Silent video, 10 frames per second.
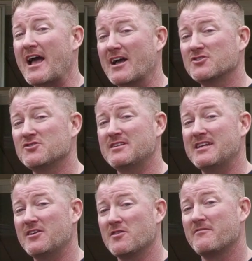actually
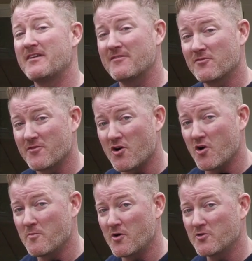in the favor of the
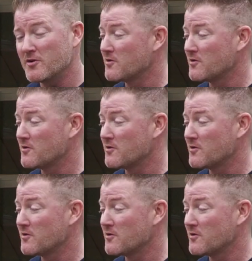homeowner,